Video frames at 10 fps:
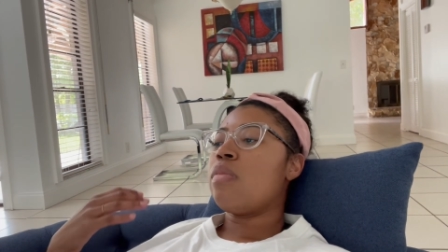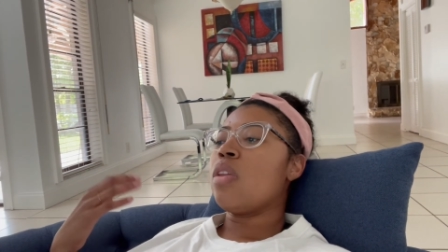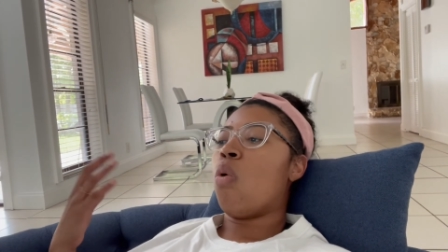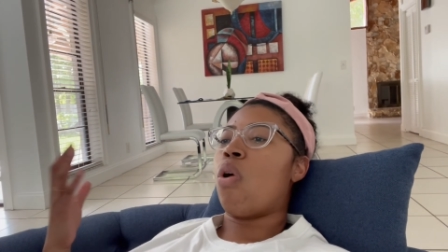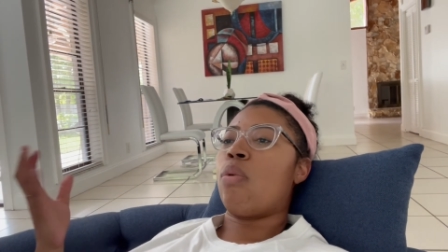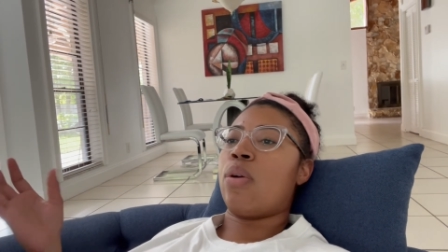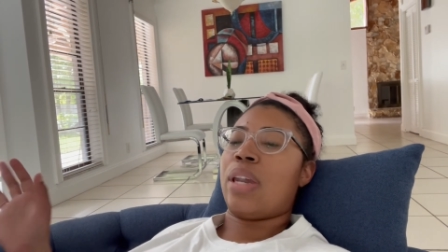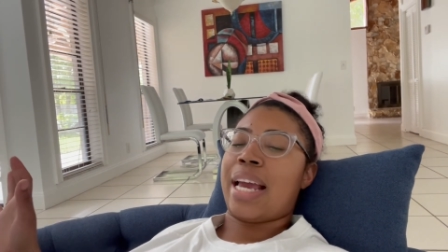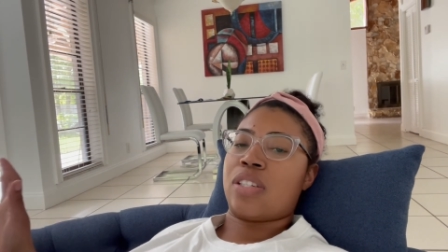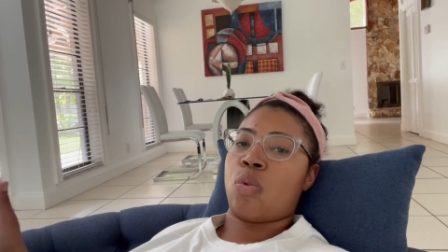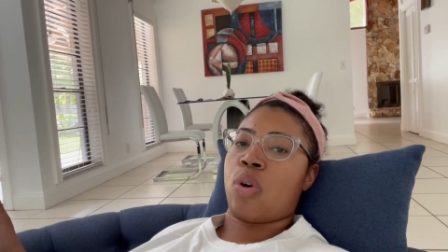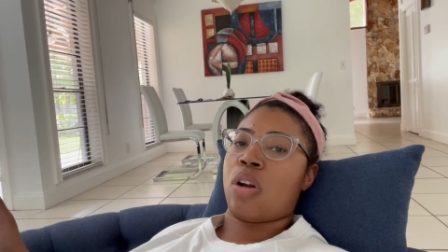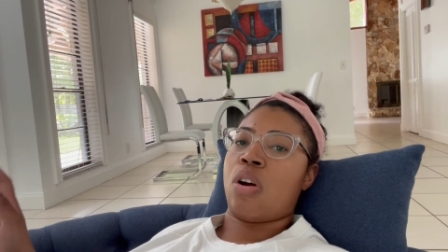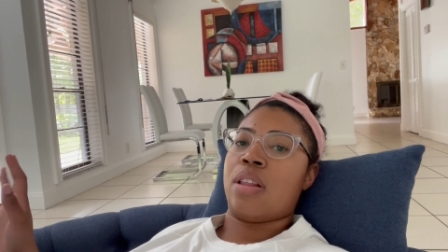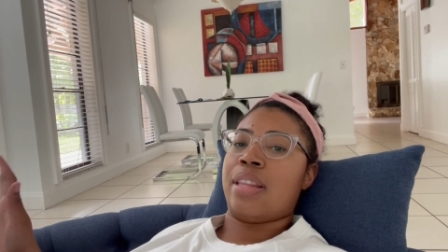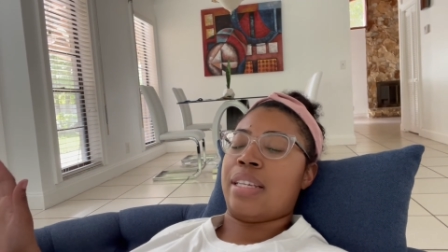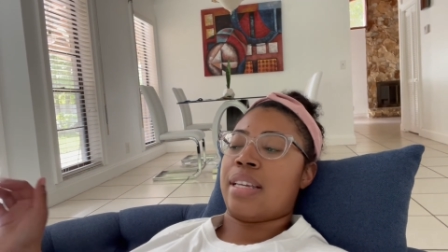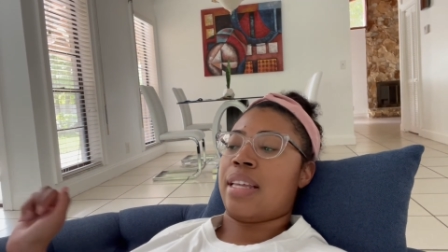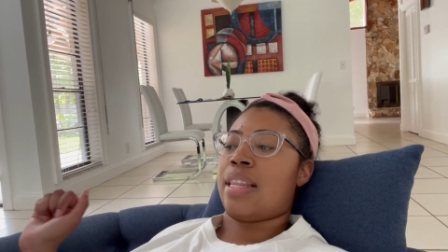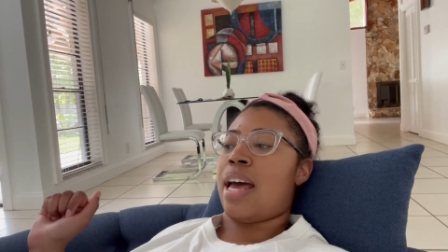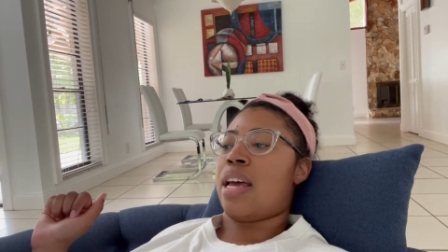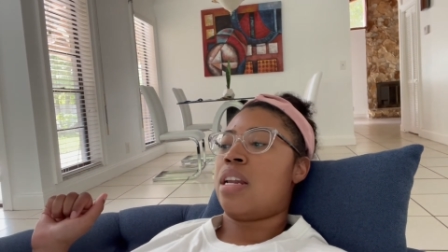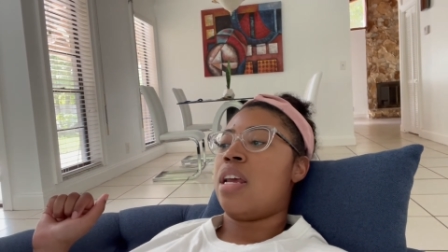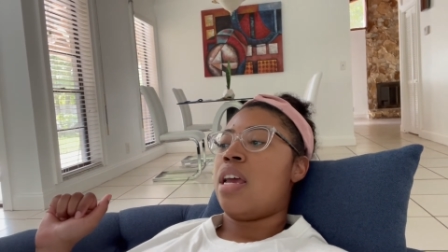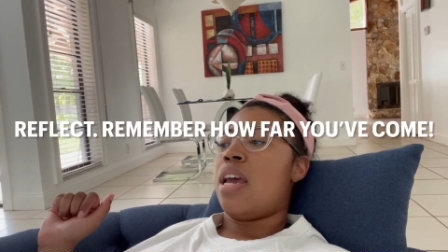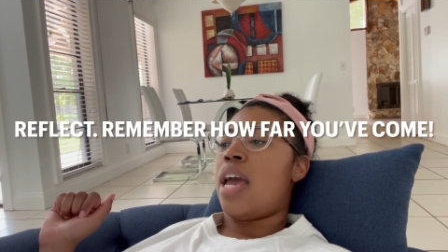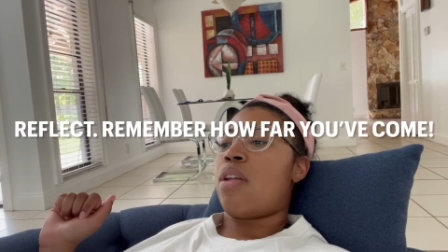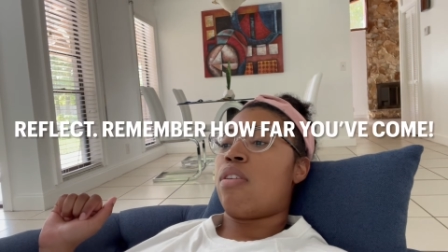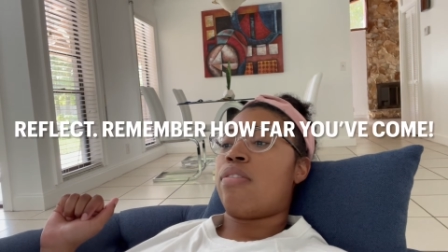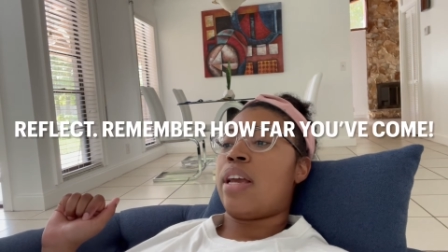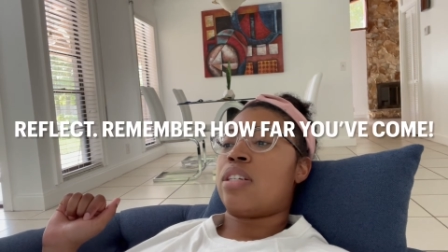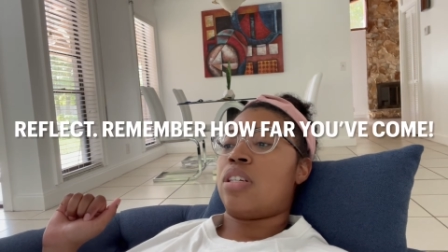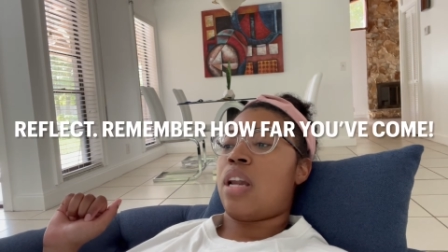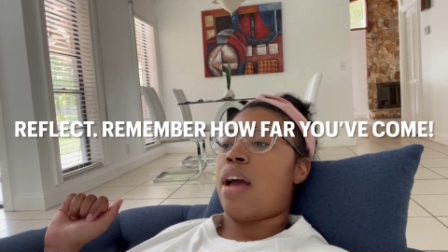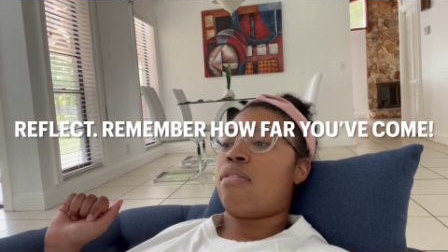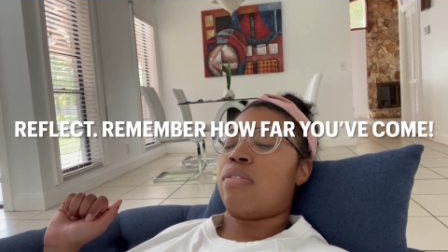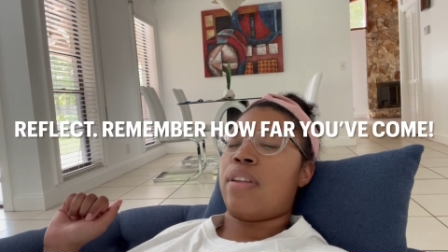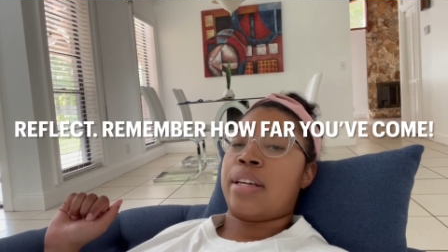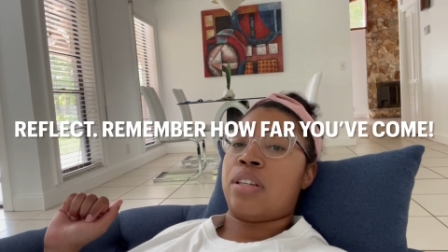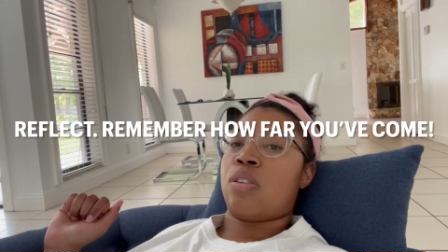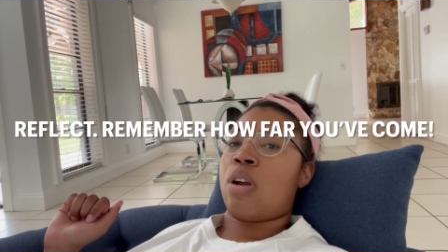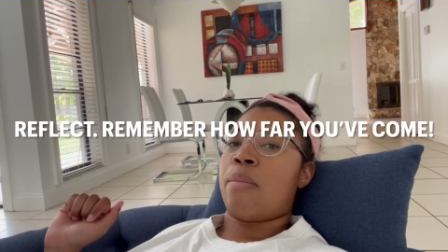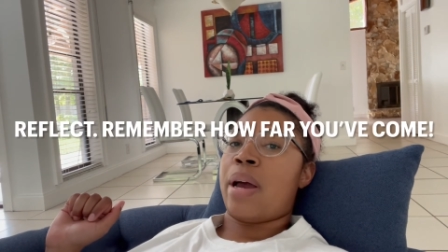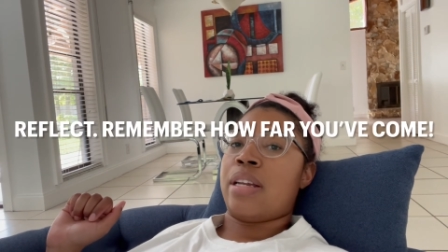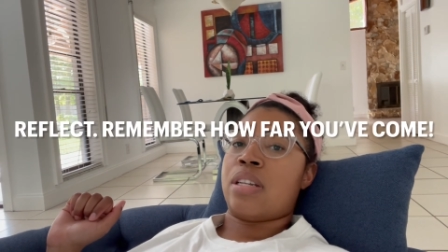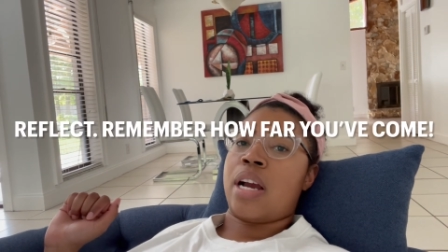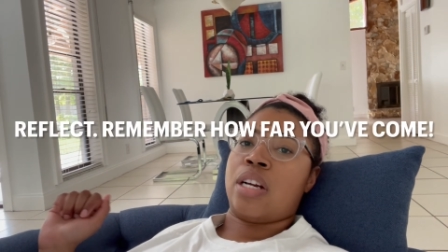what we would like to work on, things like that. And reflection, I've reflected throughout my entire